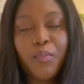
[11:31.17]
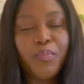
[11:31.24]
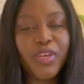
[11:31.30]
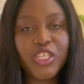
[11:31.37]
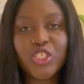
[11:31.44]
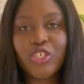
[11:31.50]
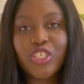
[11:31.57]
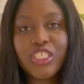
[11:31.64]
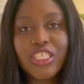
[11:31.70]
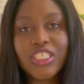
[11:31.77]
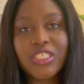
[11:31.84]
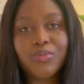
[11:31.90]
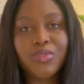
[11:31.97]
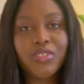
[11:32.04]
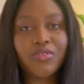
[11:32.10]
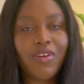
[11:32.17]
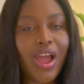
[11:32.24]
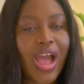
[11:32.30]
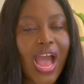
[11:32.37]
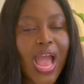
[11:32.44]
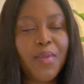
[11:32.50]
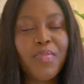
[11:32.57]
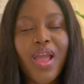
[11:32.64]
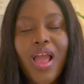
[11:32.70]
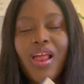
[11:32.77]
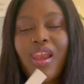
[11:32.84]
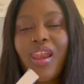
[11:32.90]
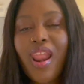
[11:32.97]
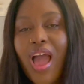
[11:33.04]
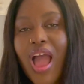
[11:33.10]
Be sure to subscribe,
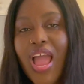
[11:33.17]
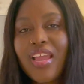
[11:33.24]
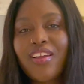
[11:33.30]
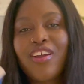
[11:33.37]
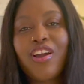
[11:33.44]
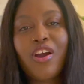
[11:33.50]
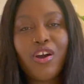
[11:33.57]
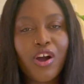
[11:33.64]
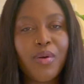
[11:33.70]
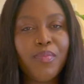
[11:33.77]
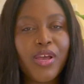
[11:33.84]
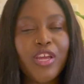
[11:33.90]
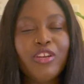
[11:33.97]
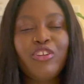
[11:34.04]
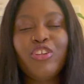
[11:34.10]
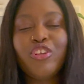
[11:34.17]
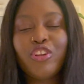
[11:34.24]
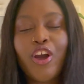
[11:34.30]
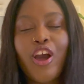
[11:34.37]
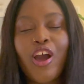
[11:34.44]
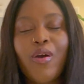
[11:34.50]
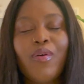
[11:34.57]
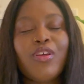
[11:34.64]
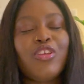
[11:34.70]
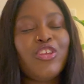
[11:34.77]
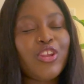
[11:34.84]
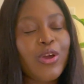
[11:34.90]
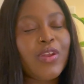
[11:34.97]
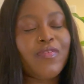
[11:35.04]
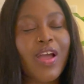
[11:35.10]
like, comment, you know
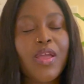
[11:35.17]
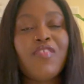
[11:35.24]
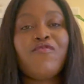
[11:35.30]
the vibe.